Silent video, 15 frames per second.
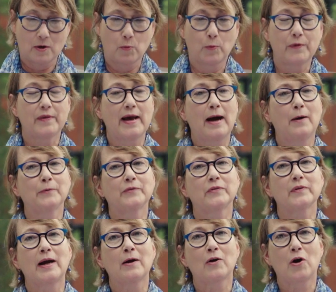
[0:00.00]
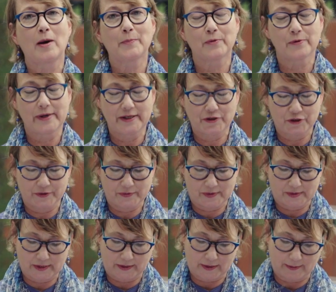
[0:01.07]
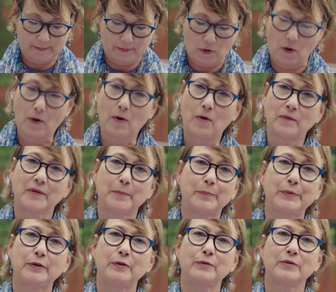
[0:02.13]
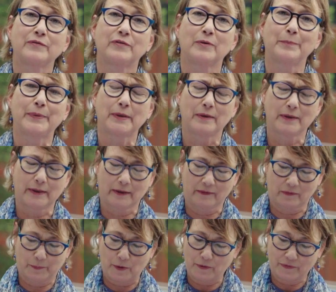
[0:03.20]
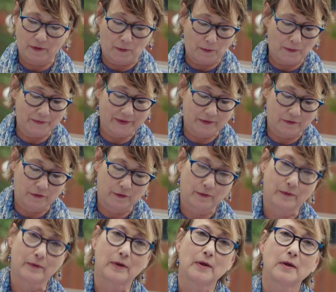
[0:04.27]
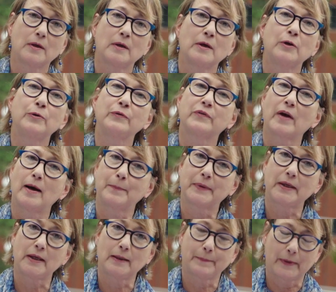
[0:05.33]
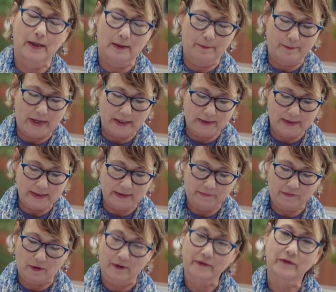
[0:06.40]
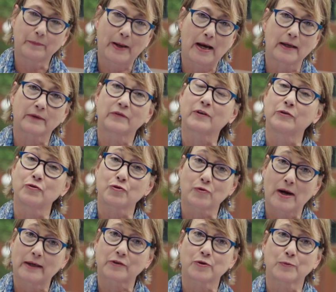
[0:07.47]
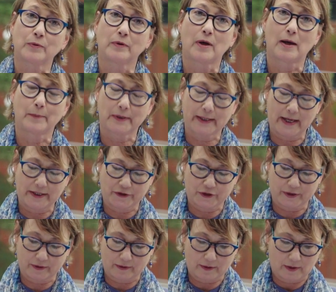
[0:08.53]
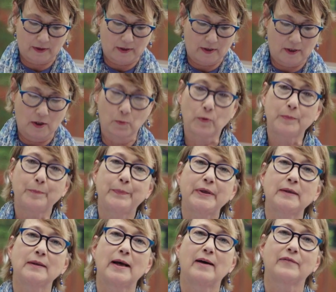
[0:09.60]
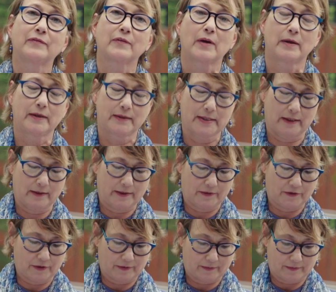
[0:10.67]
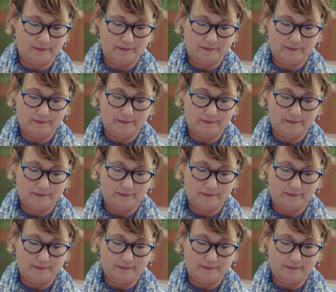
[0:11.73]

Without our operations team, all the beautiful buildings, both old and new, whose upkeep and maintenance are Spac's contractual obligation, would be left unattended to.